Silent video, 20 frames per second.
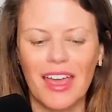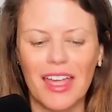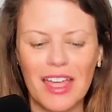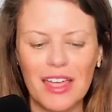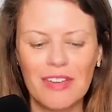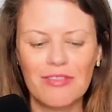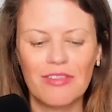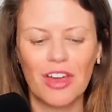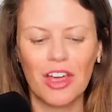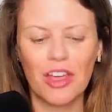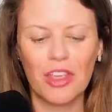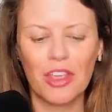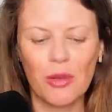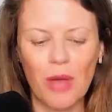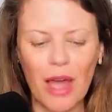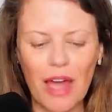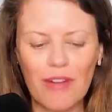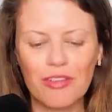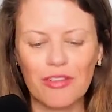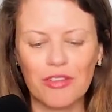If
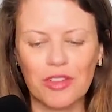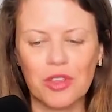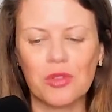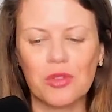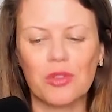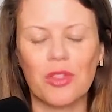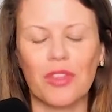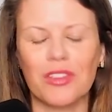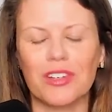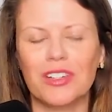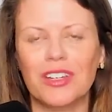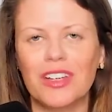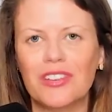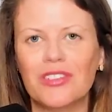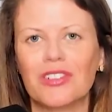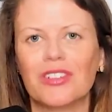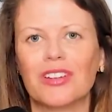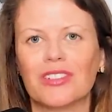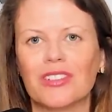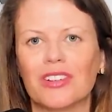you have a view that the
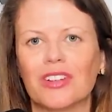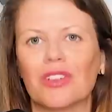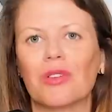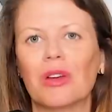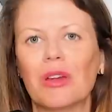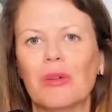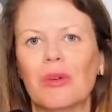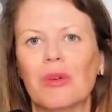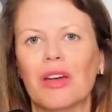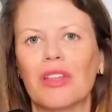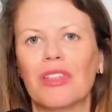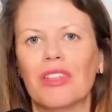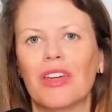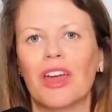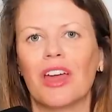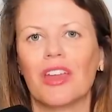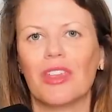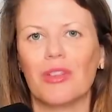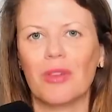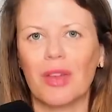teacher doesn't agree with,
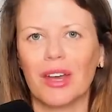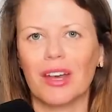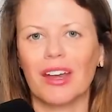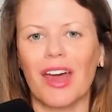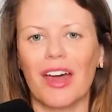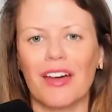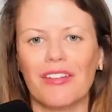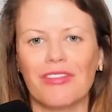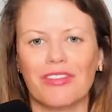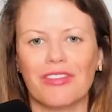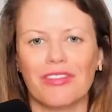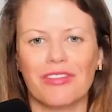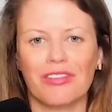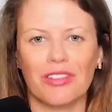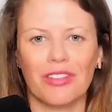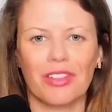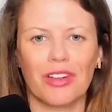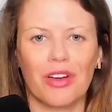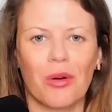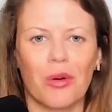you get an F
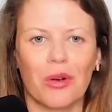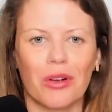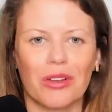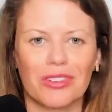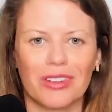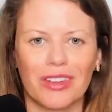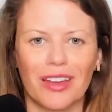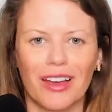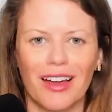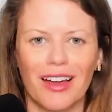for the course.